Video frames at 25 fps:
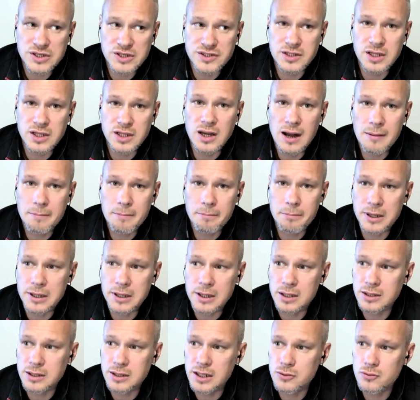the
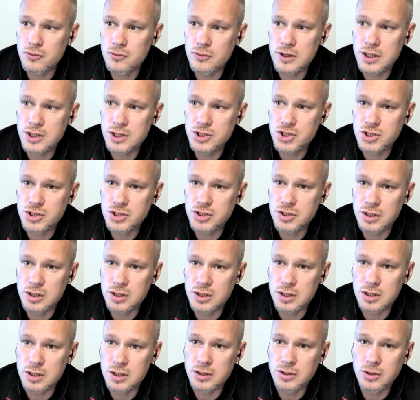company that reached
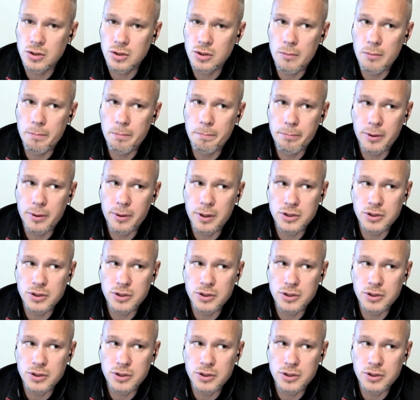top